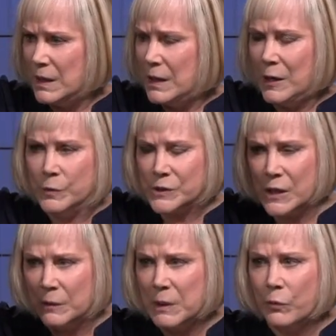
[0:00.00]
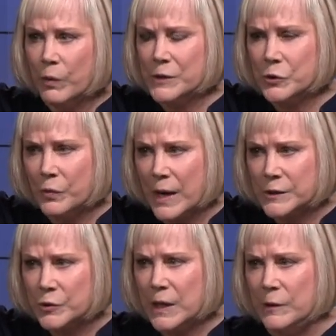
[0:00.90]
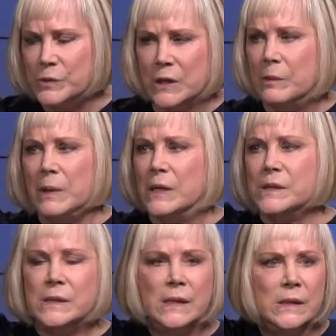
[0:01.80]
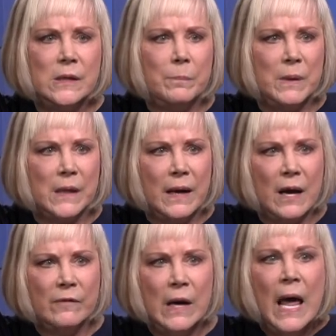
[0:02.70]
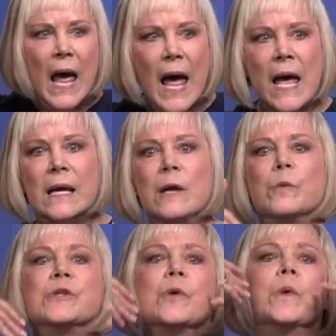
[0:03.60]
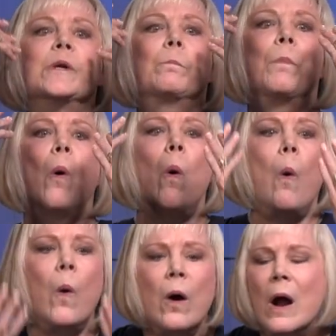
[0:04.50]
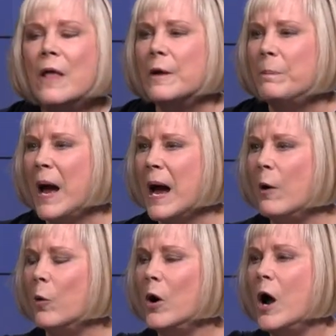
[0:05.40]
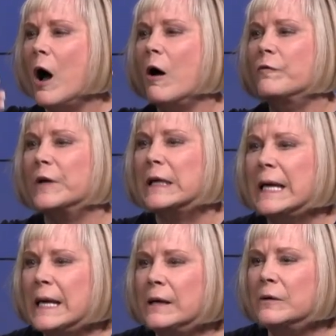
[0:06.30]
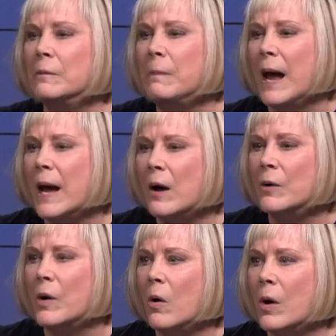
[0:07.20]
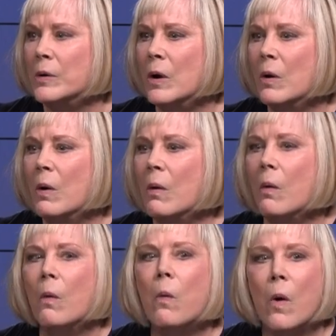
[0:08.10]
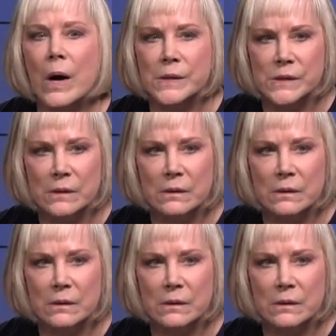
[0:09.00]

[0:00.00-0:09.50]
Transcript: He was going to be resurrected. He was going to be ascended up into heaven, and he was going to pour the power of the kingdom out on what?